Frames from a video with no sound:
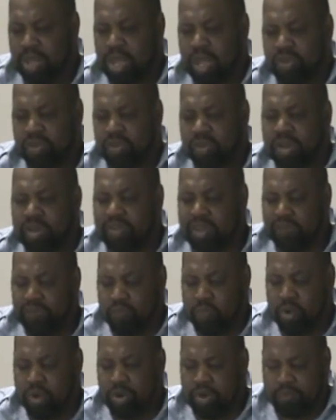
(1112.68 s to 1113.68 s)
So let's have a
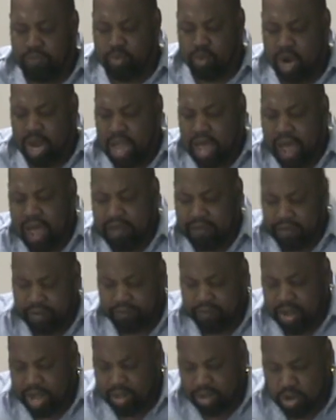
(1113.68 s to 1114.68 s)
word of prayer. I, dear
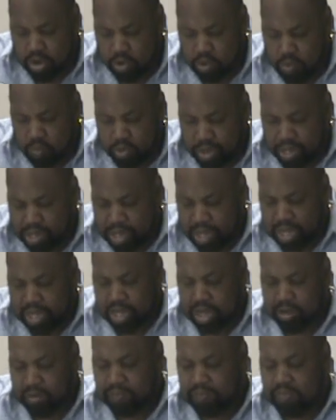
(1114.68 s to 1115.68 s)
Father, Lord, we thank
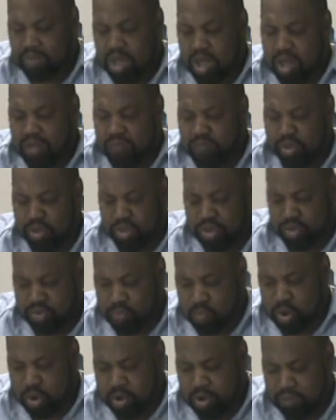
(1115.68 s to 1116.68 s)
you for this
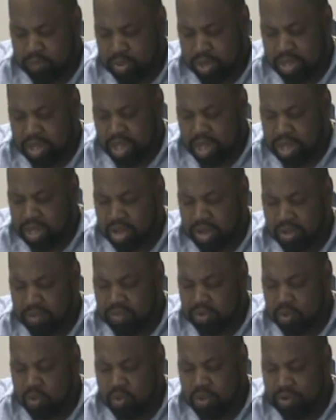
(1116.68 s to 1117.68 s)
word. We thank you,
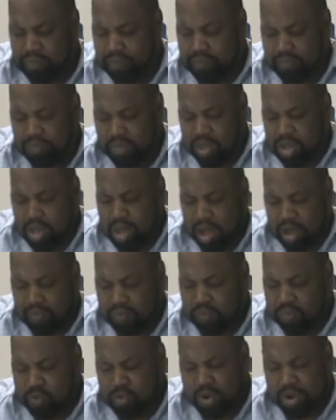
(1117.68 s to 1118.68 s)
Lord,
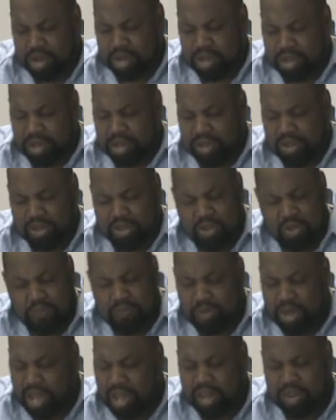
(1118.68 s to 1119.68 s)
for you
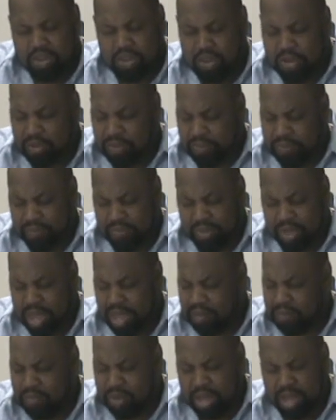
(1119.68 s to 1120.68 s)
being you.
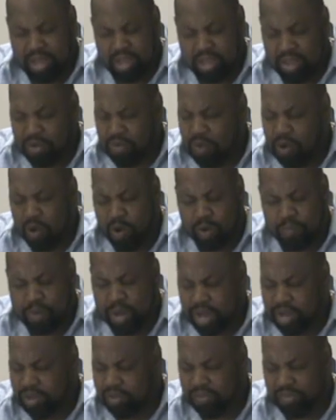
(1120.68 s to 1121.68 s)
Thank you. Being Lord. you all
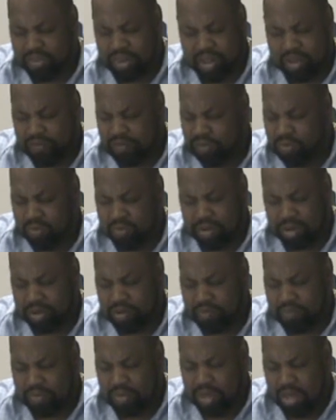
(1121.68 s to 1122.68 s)
by yourself. Thank Lord.
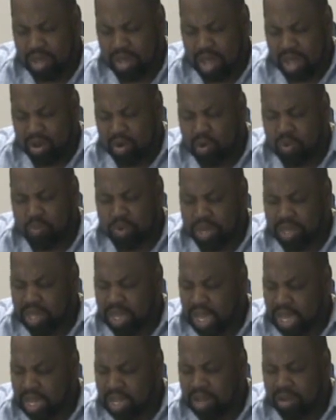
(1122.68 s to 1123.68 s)
you, Lord. Lord, we
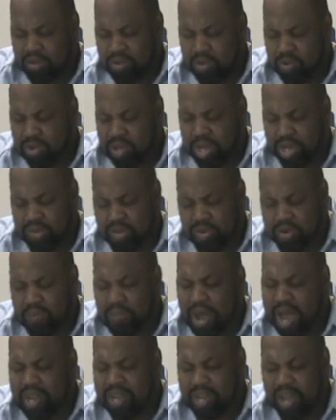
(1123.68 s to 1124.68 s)
thank you, Lord, that you're
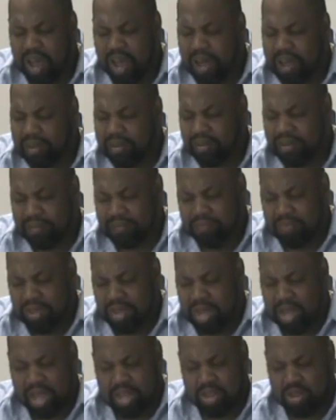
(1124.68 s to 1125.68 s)
my God
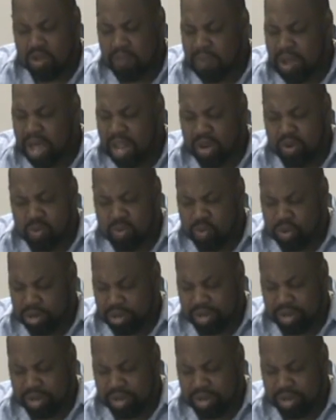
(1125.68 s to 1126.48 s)
yes, and you're Lord. my Lord.